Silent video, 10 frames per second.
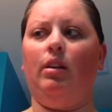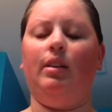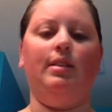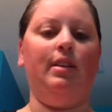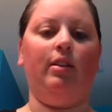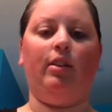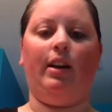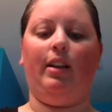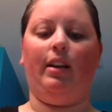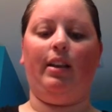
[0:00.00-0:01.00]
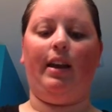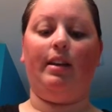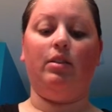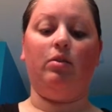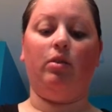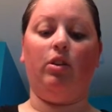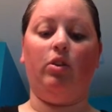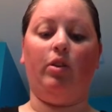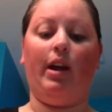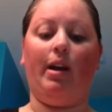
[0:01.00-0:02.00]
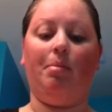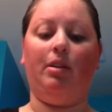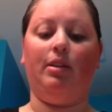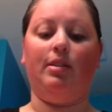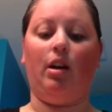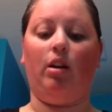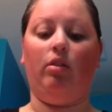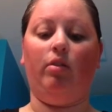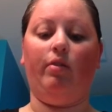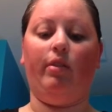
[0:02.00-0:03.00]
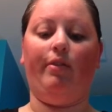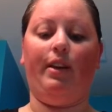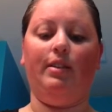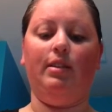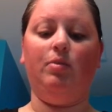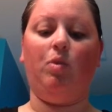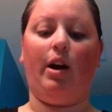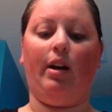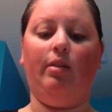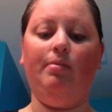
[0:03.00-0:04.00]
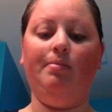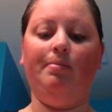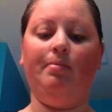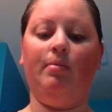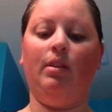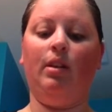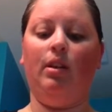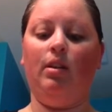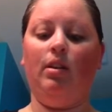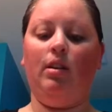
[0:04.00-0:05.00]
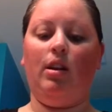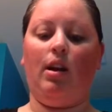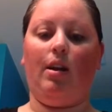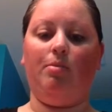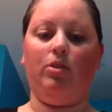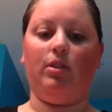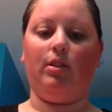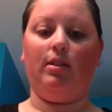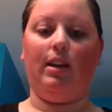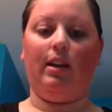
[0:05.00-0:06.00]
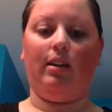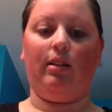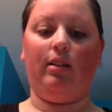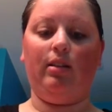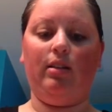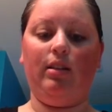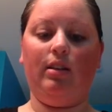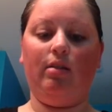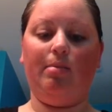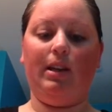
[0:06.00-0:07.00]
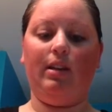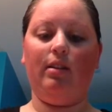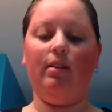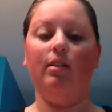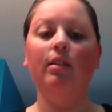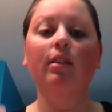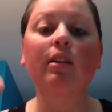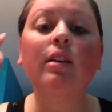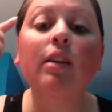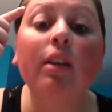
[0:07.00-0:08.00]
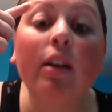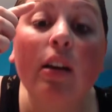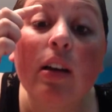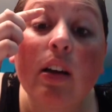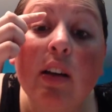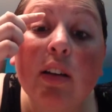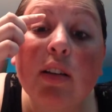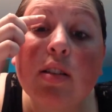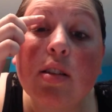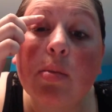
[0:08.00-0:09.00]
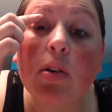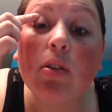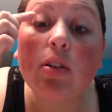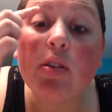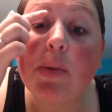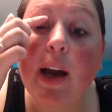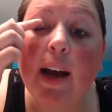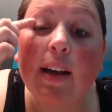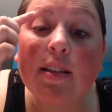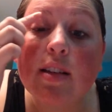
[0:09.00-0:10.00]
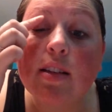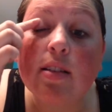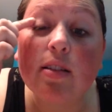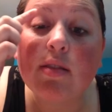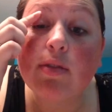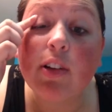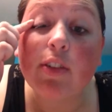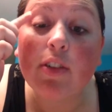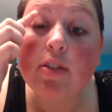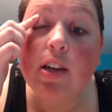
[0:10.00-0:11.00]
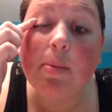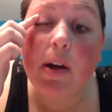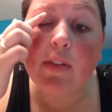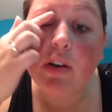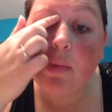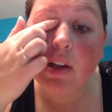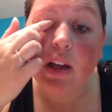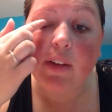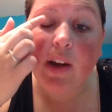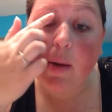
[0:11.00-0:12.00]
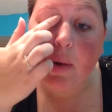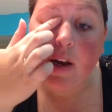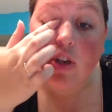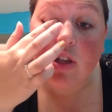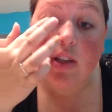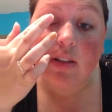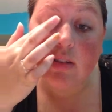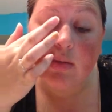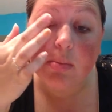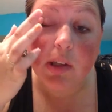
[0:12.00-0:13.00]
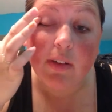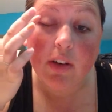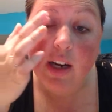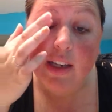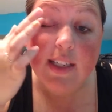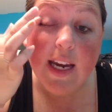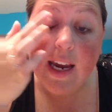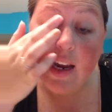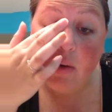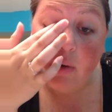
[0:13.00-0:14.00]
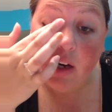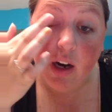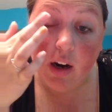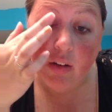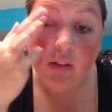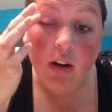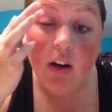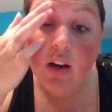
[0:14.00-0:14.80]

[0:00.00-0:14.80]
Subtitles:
concealer or anything of that sort, you can put this all over the face as well. I'm just going to take a little bit, since I'm only doing my eyes, because for the first time ever in my life I'm actually, believe it or not, tan right now.